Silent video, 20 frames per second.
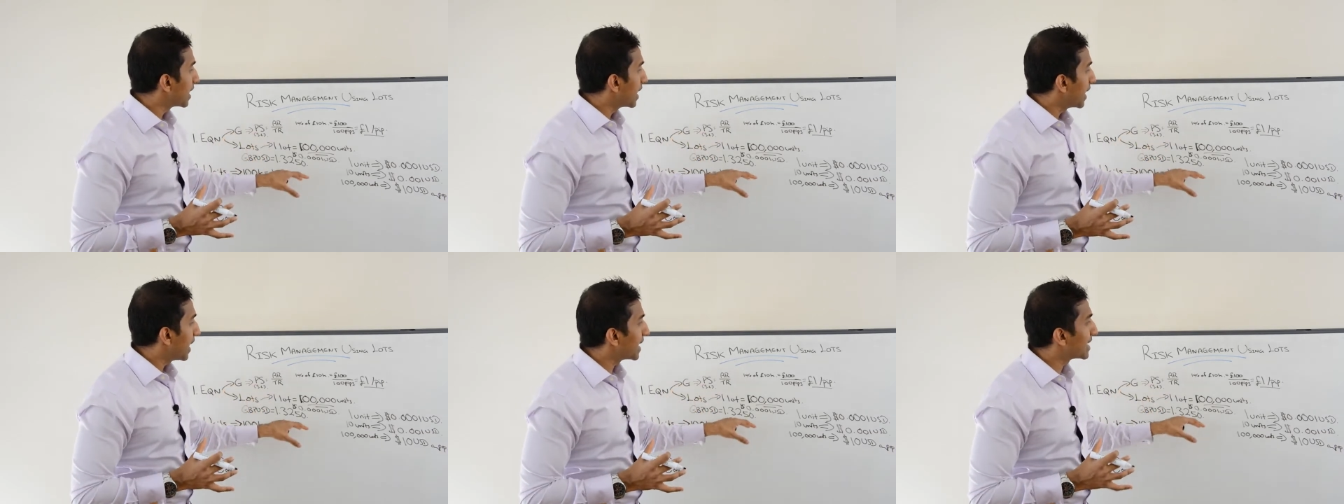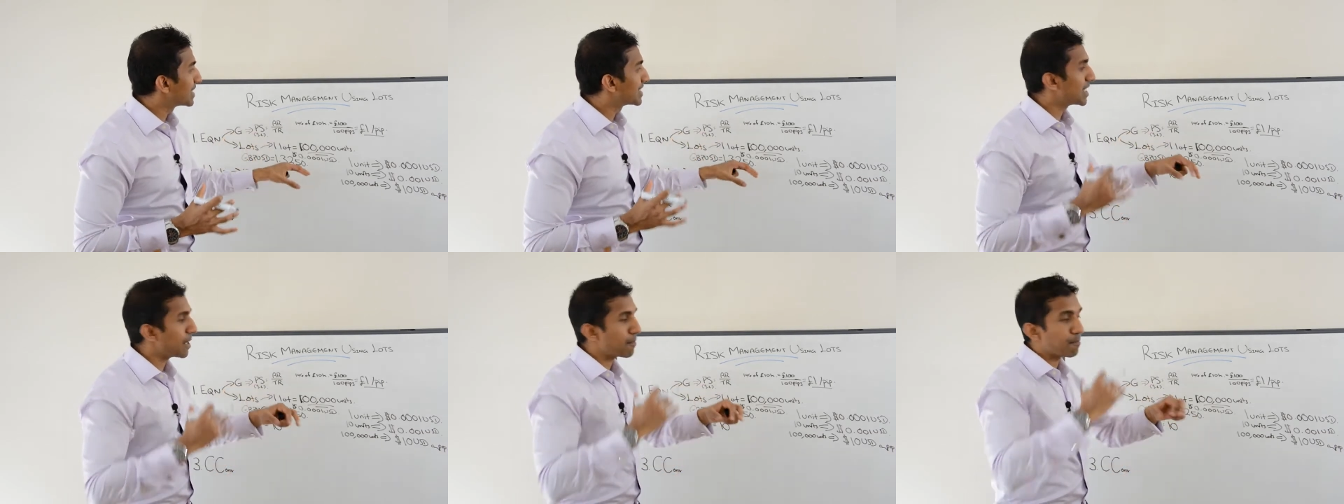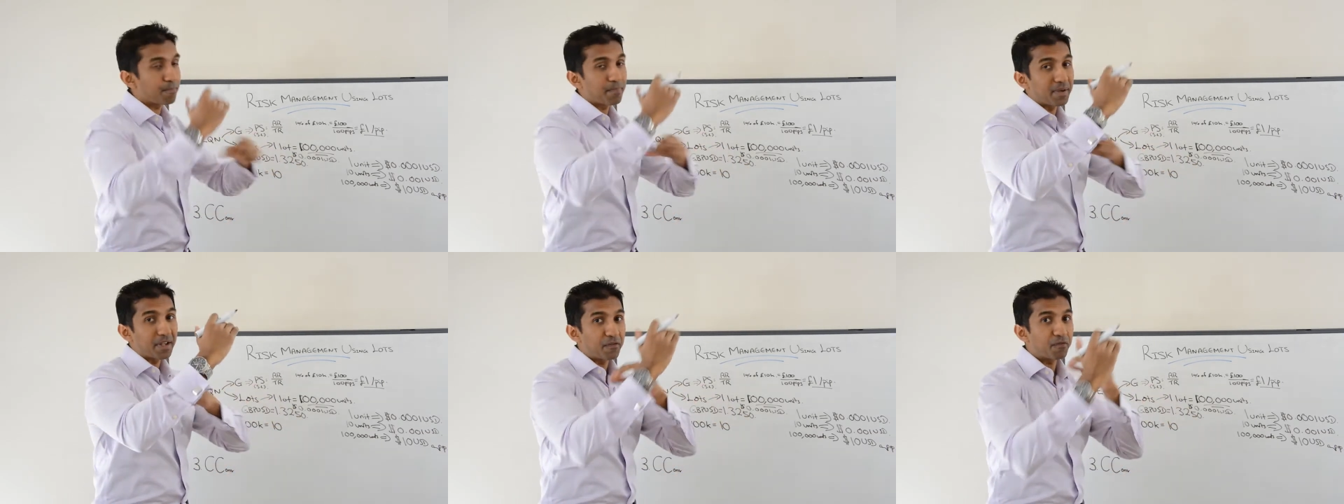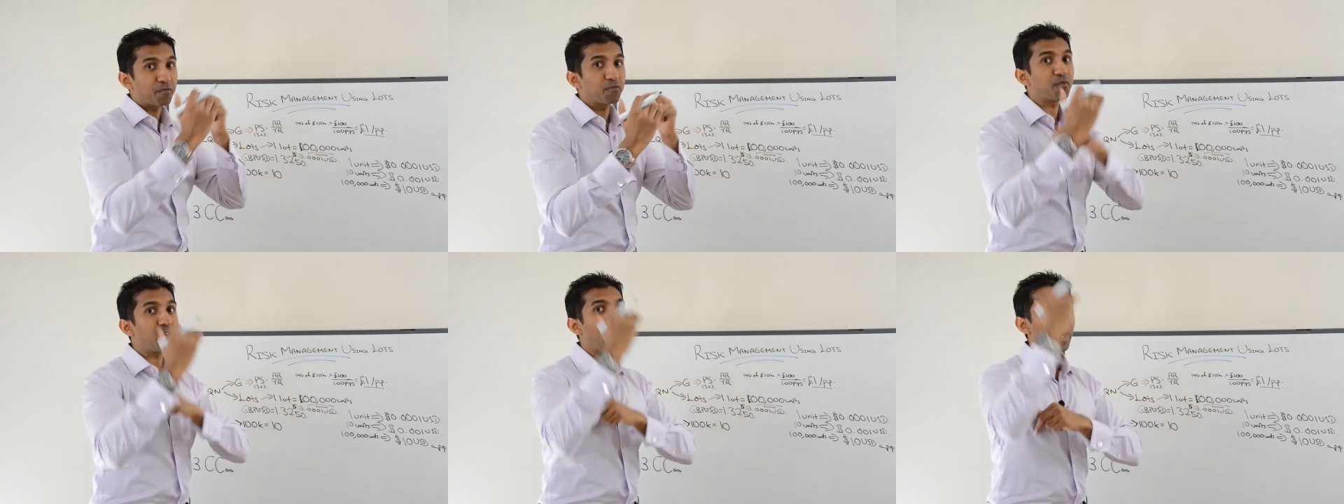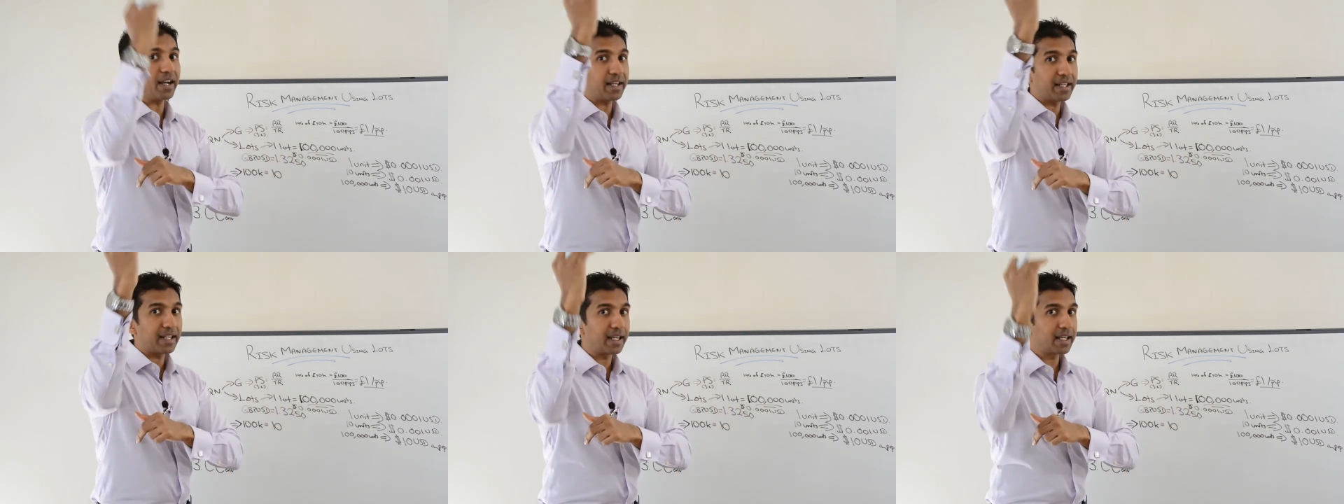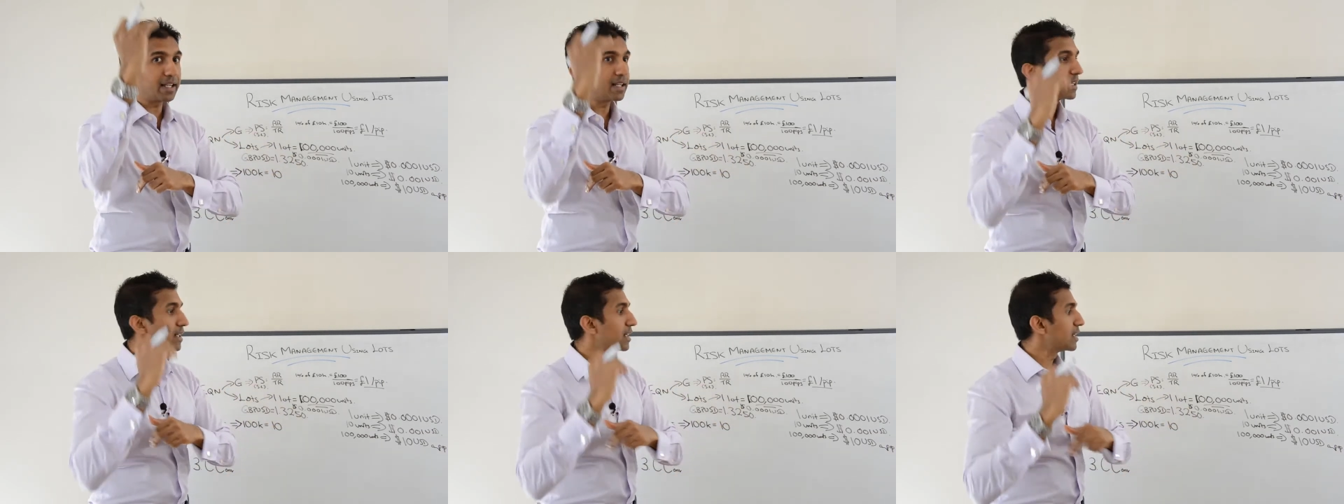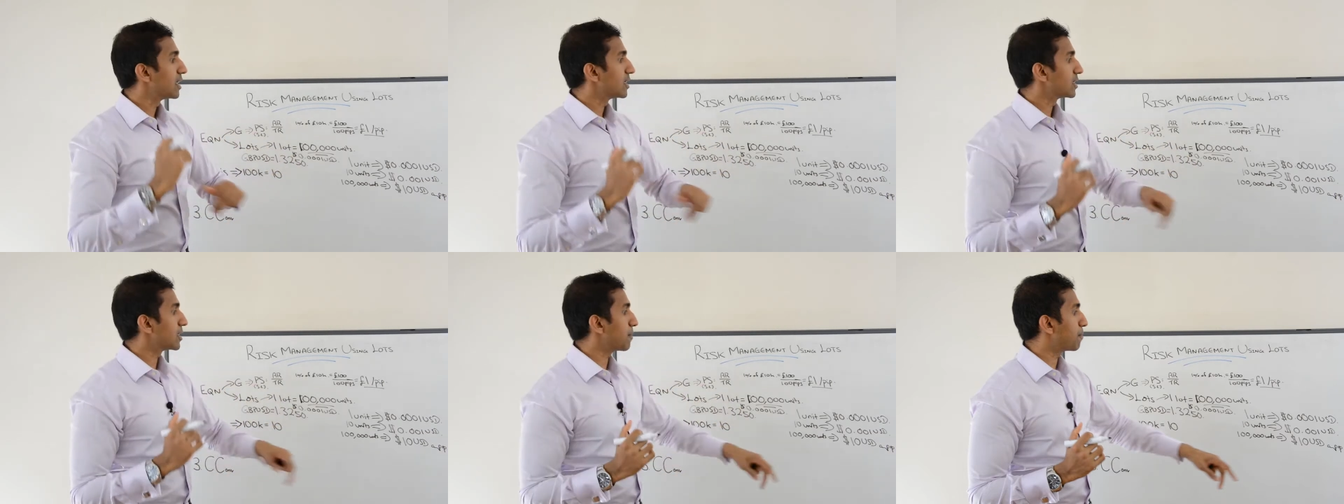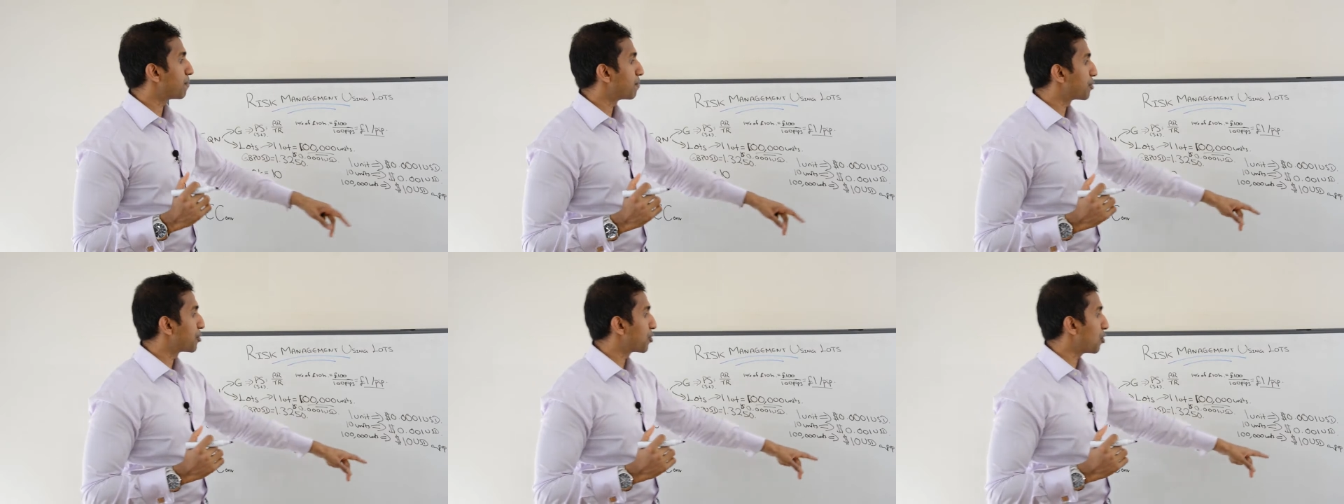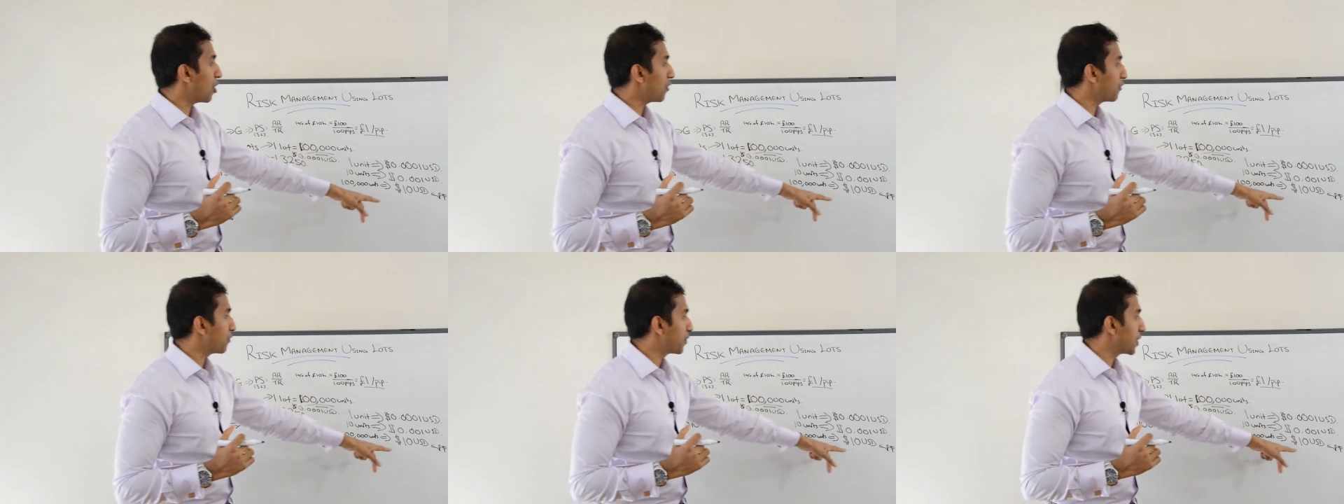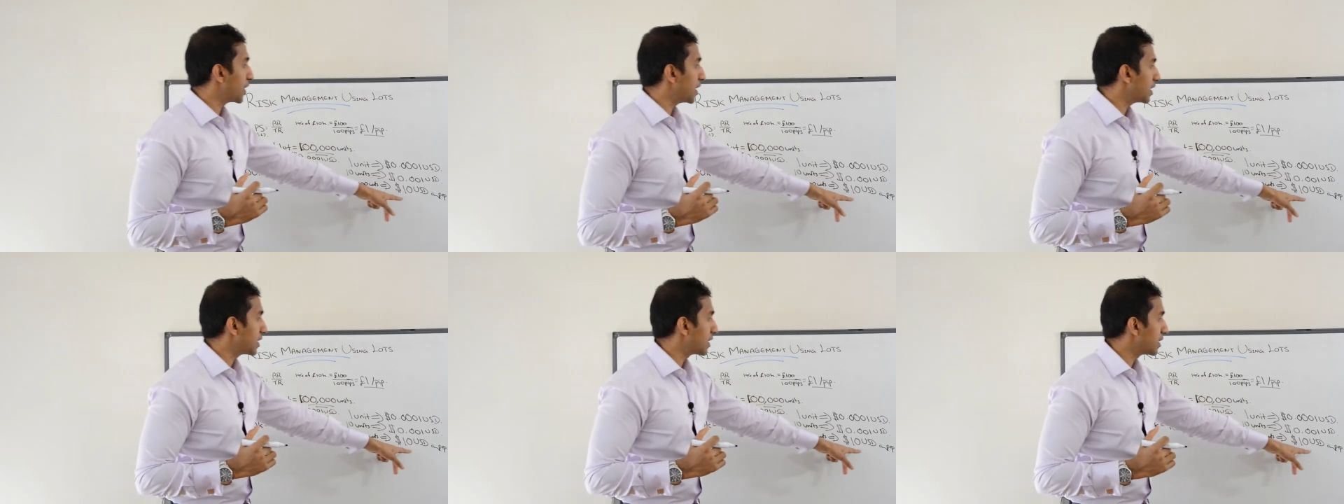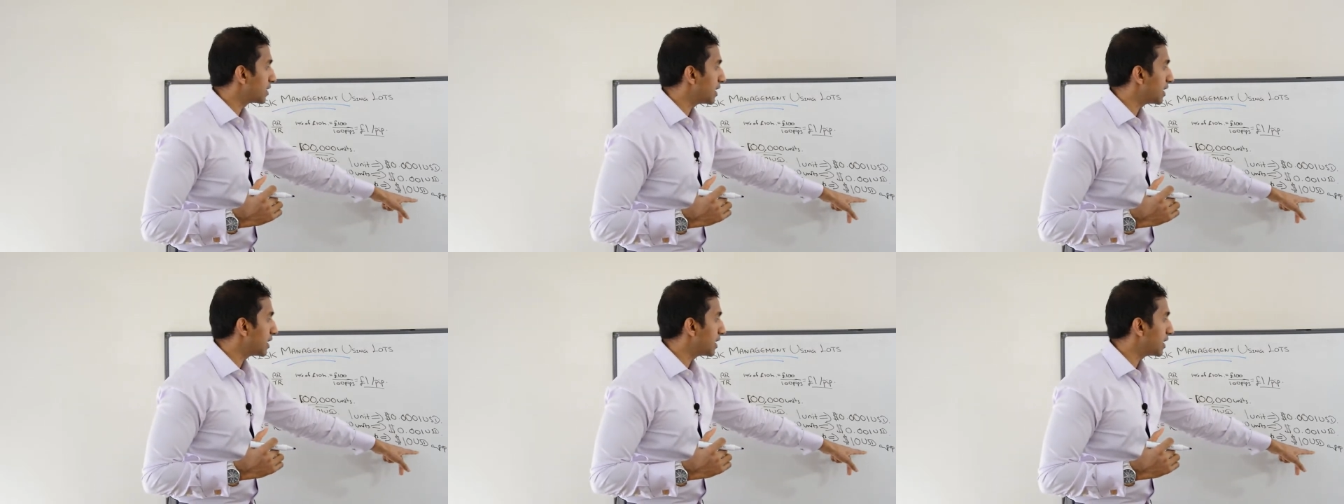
exemplifying the profit